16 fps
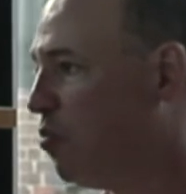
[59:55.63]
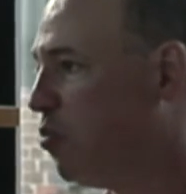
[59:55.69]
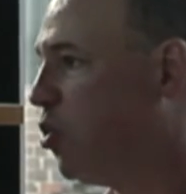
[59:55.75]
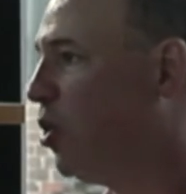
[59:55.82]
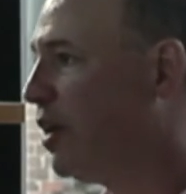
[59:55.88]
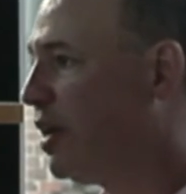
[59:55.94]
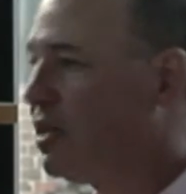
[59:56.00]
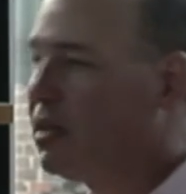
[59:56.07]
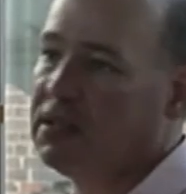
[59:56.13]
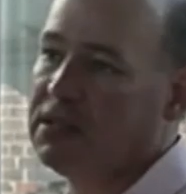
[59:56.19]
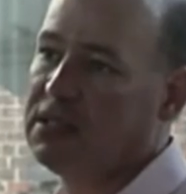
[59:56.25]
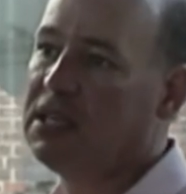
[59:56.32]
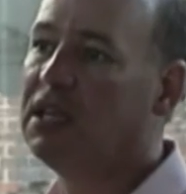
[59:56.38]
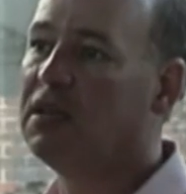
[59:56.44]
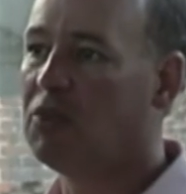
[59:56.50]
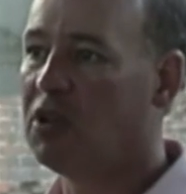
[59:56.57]
put in a
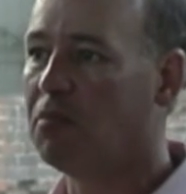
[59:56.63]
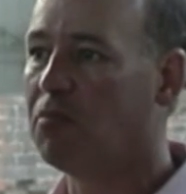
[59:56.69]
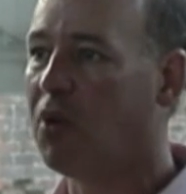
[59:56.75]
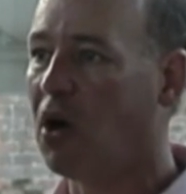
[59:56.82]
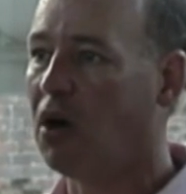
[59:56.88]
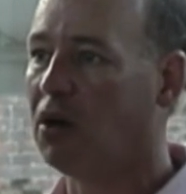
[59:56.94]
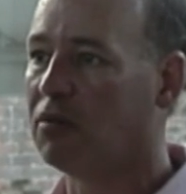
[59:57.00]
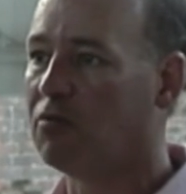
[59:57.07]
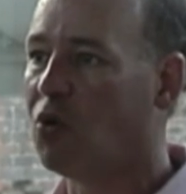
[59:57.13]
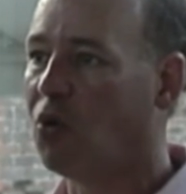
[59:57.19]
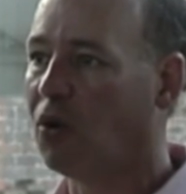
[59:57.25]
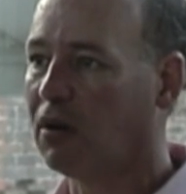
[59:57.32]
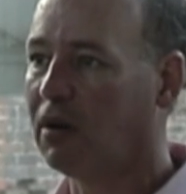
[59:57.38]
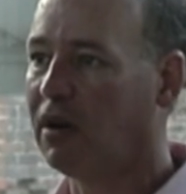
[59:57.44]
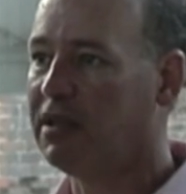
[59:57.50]
team in Baltimore.